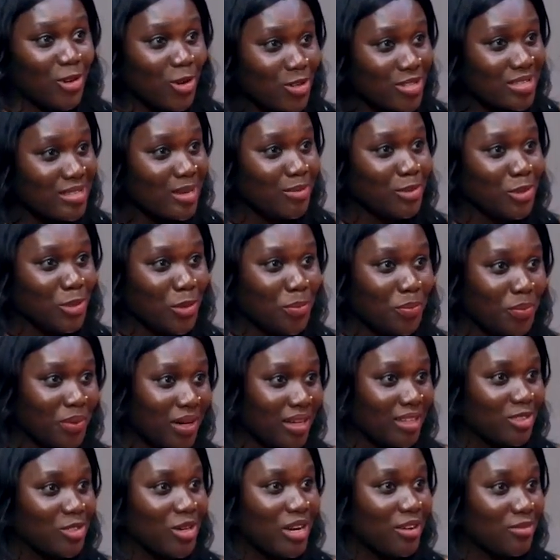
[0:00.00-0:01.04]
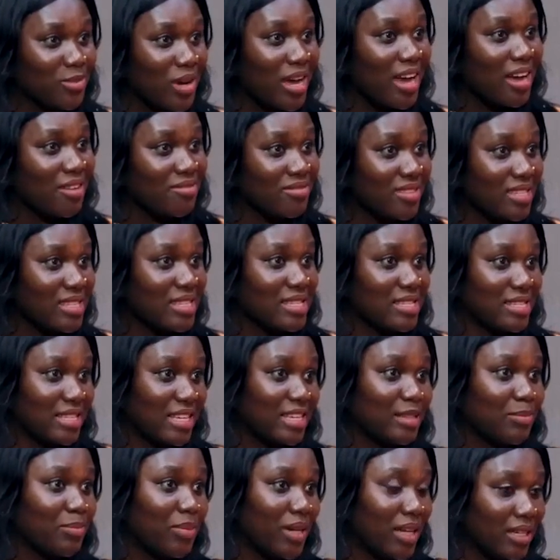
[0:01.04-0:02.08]
The conception plan. You have to have this
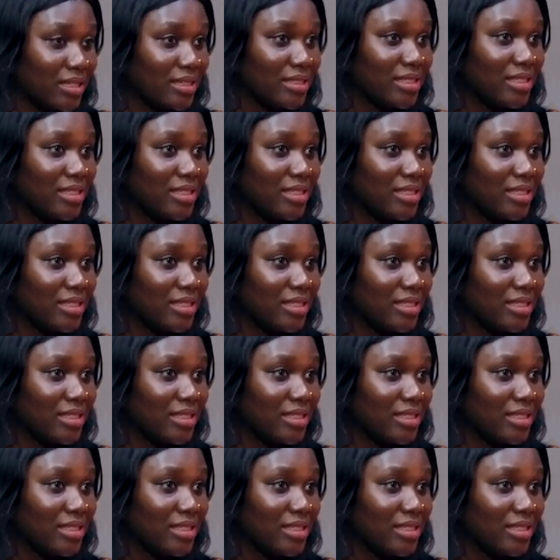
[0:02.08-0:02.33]
in plan.